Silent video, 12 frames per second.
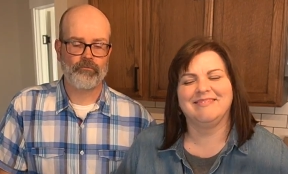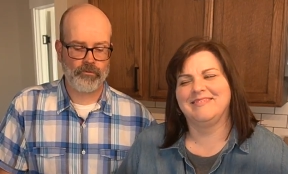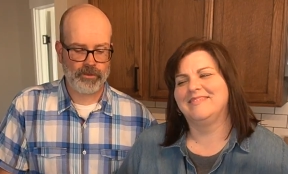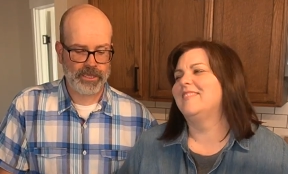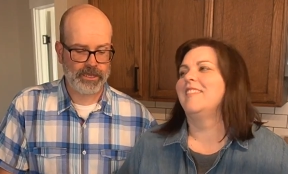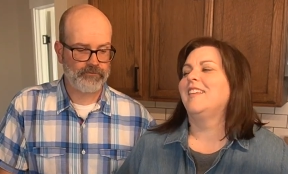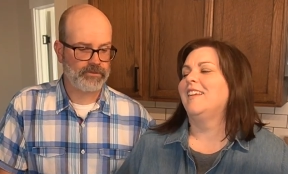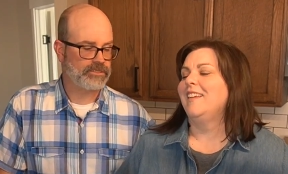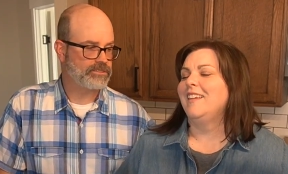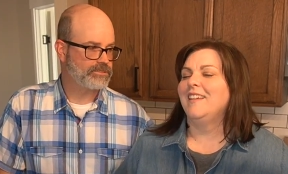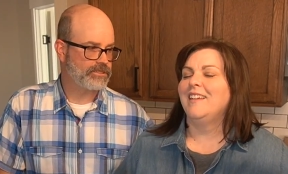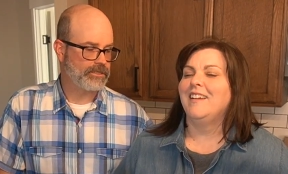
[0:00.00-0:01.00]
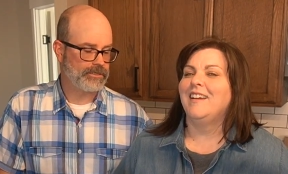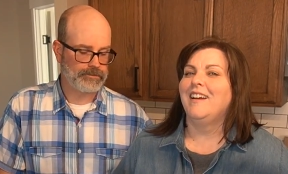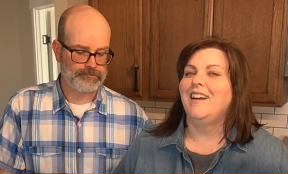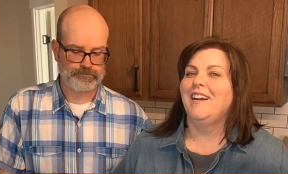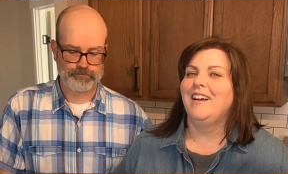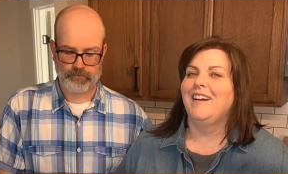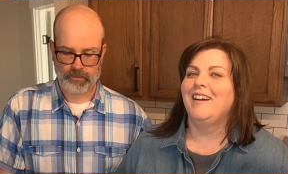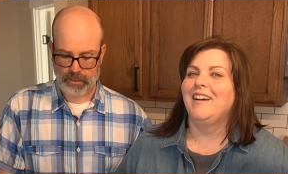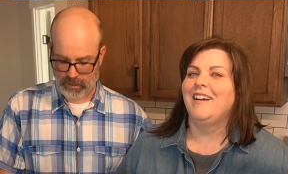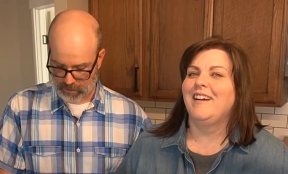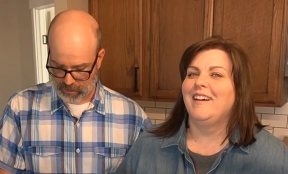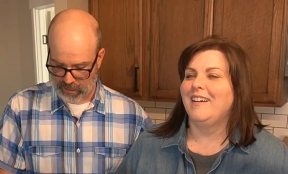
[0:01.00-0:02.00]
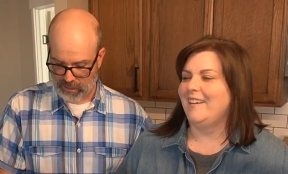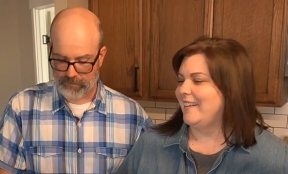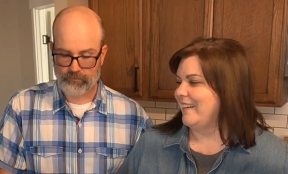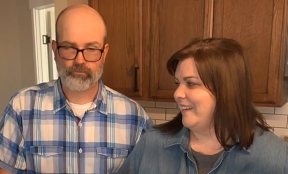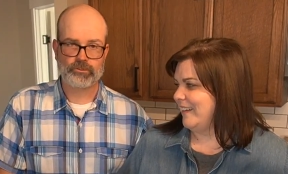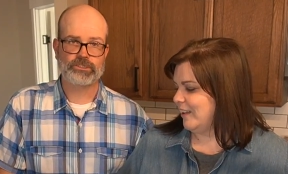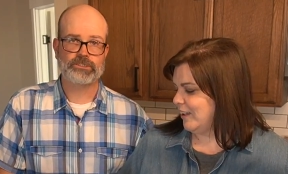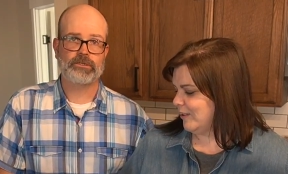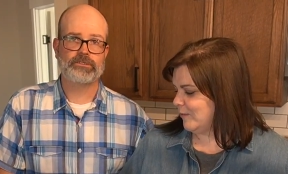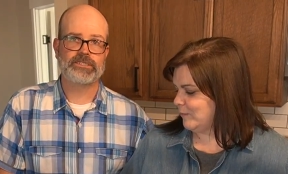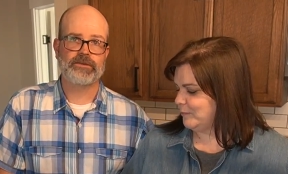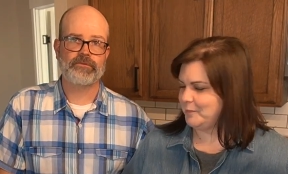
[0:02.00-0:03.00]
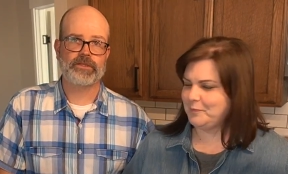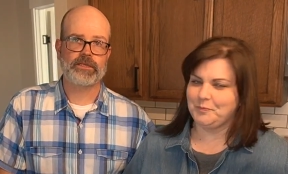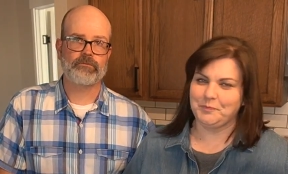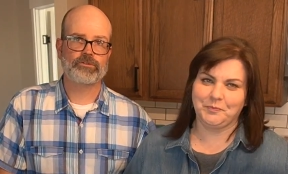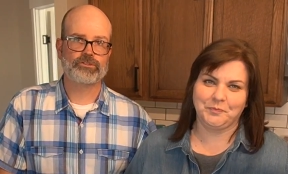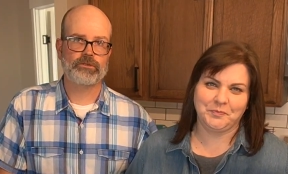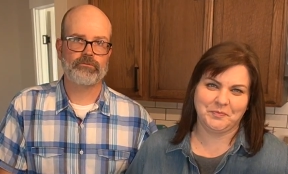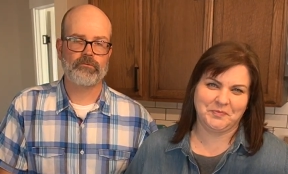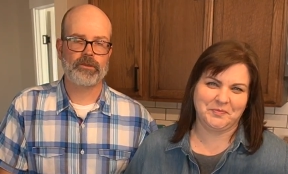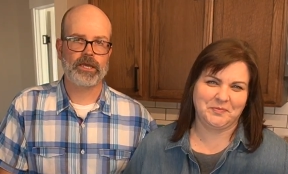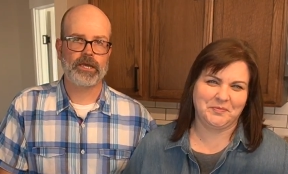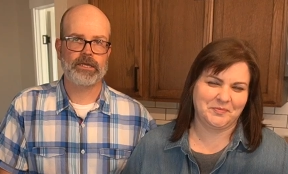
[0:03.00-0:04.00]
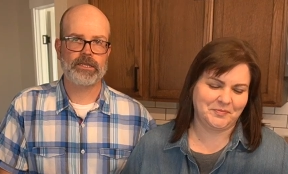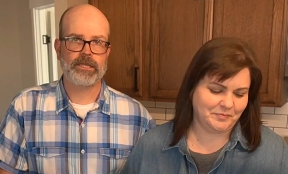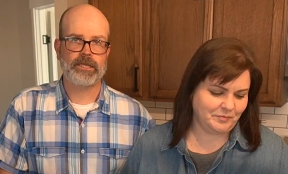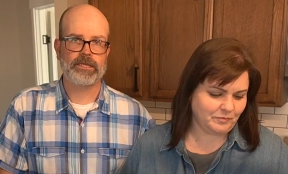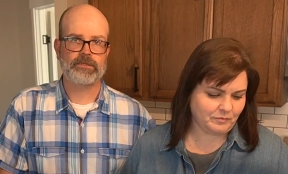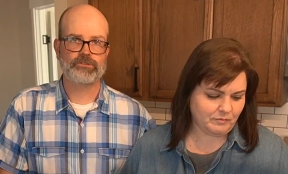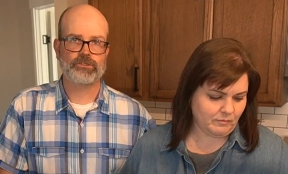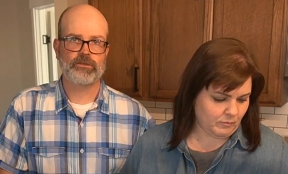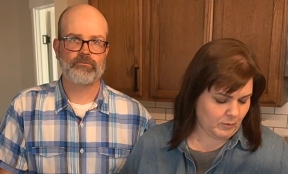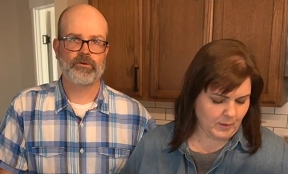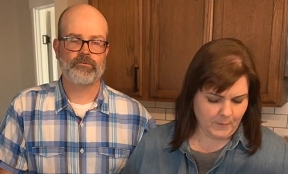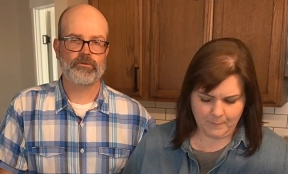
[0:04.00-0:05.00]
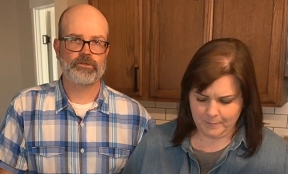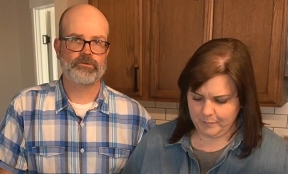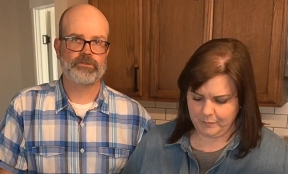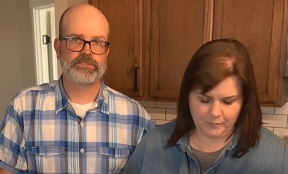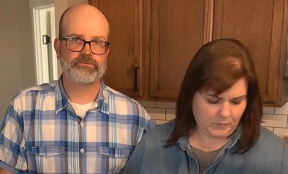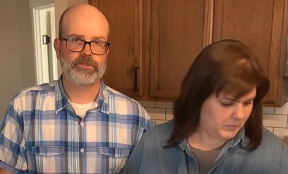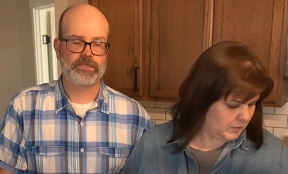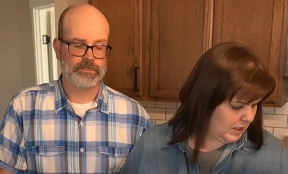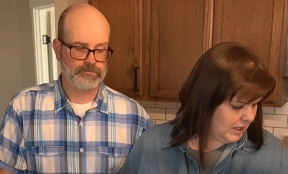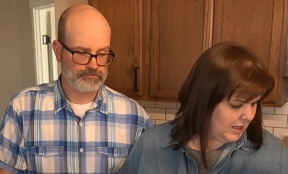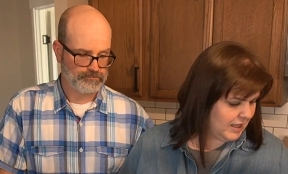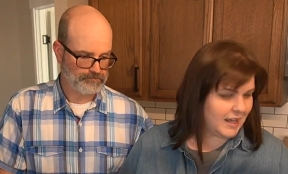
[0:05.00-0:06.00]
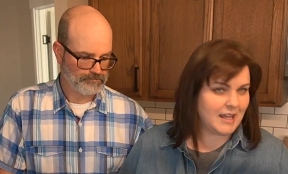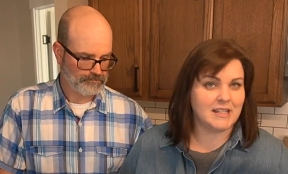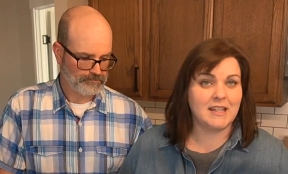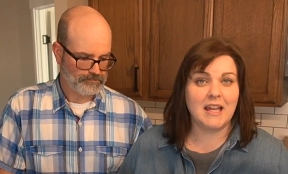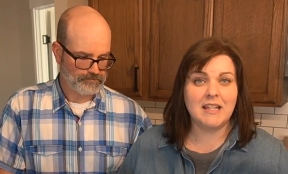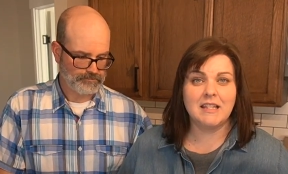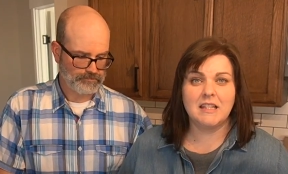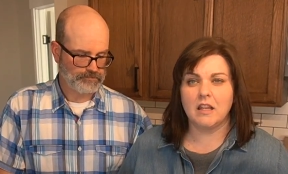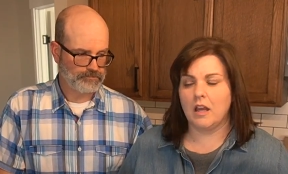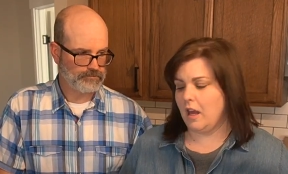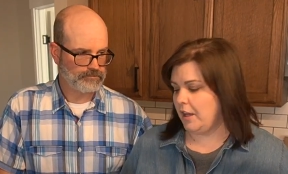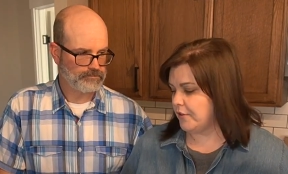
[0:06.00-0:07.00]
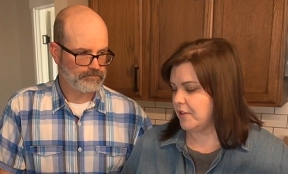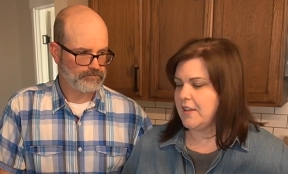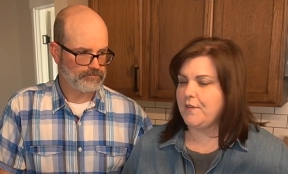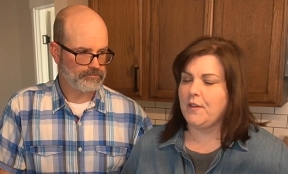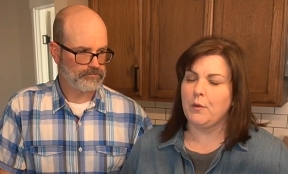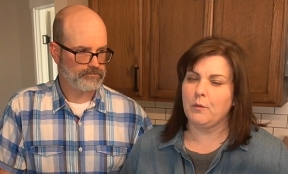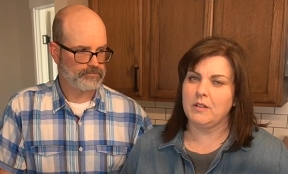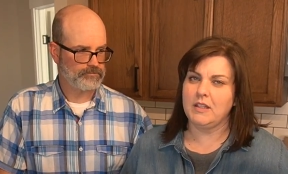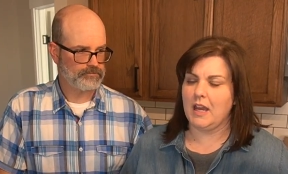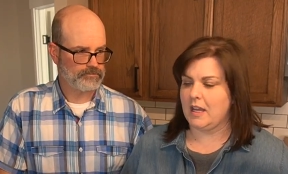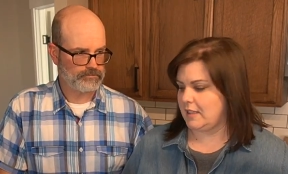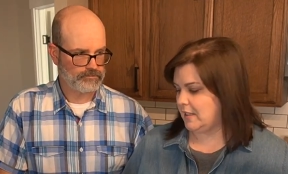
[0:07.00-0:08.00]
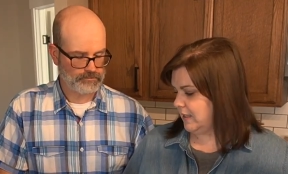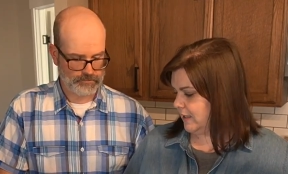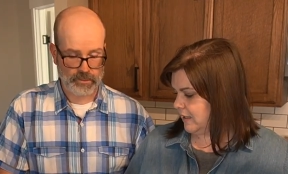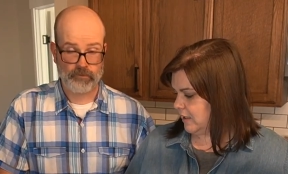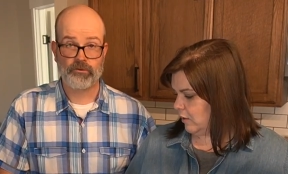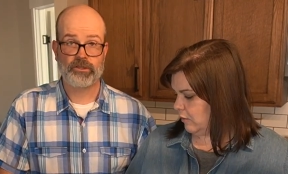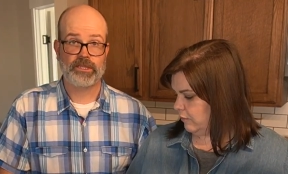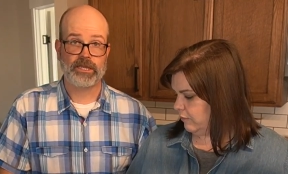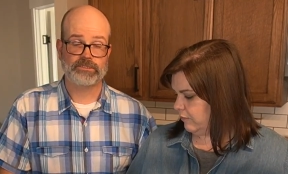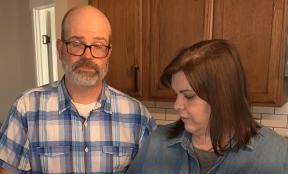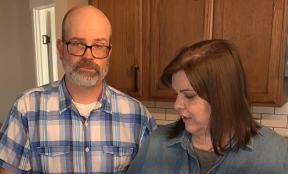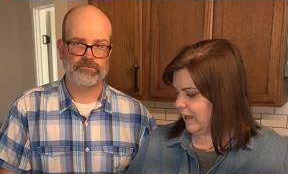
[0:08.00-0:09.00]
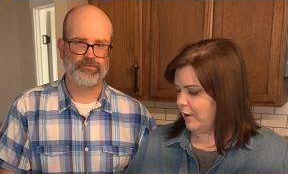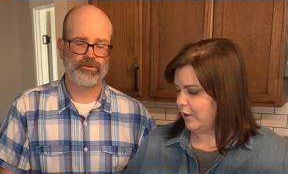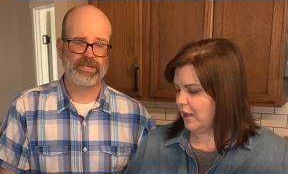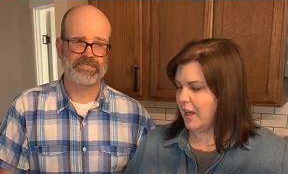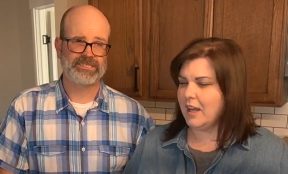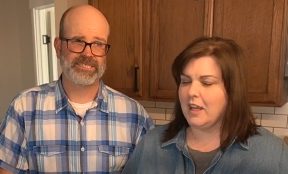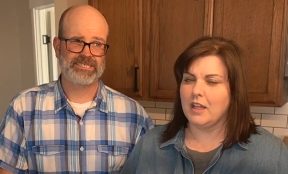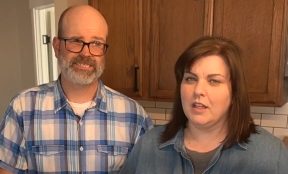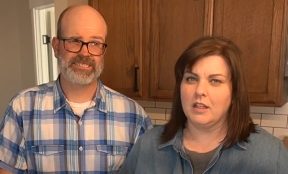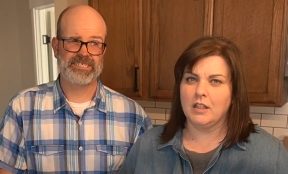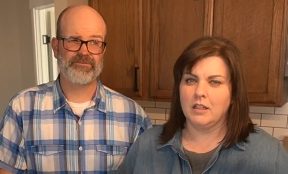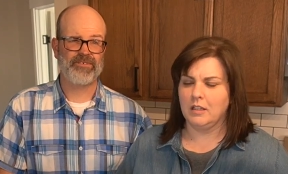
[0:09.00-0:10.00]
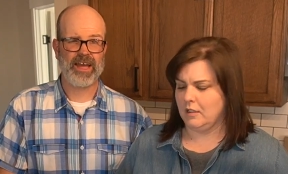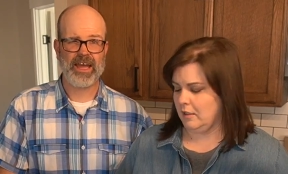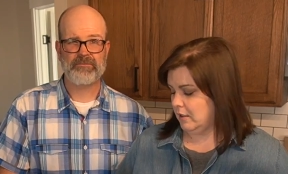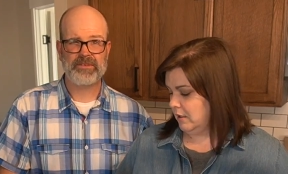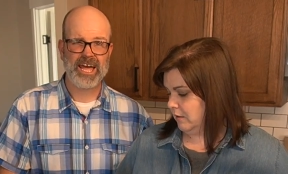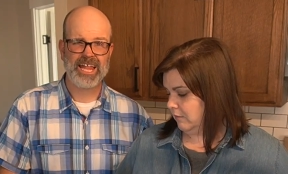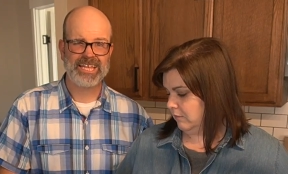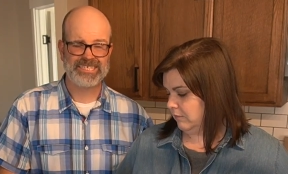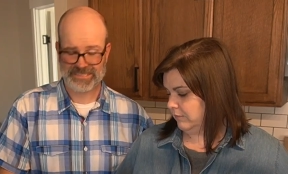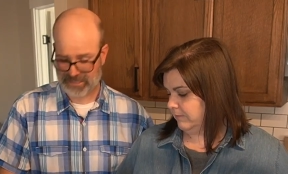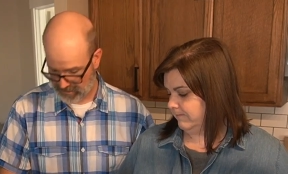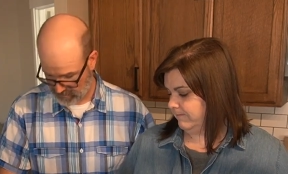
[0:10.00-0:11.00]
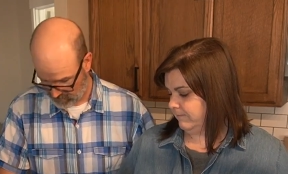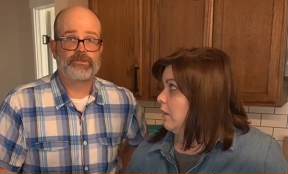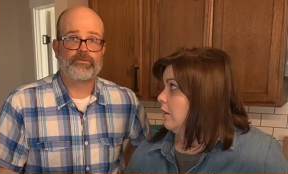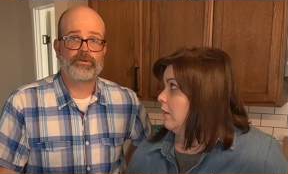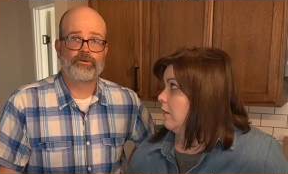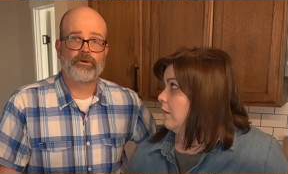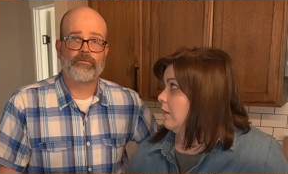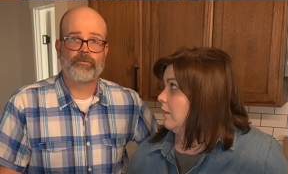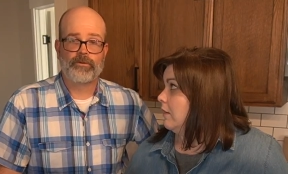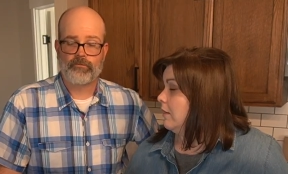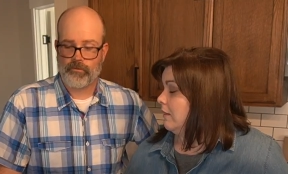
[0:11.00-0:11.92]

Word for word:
Speaker 1: what we have is um, uh, ended up just under seventy. We'll show you what we got and show you what we're doing this week.
Speaker 2: Yes, that's under seventy with taxes. So. With taxes, so yeah, more like
Speaker 1: sixty-five dollars. So we're gonna go over